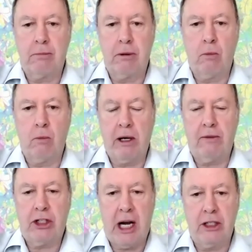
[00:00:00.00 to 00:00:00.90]
But one of the
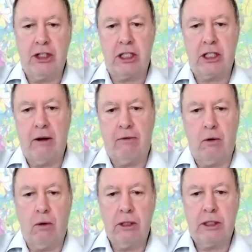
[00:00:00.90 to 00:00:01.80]
challenges
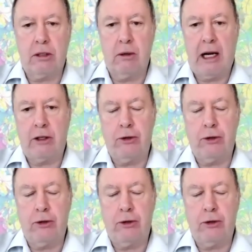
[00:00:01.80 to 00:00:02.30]
therefore is to how do you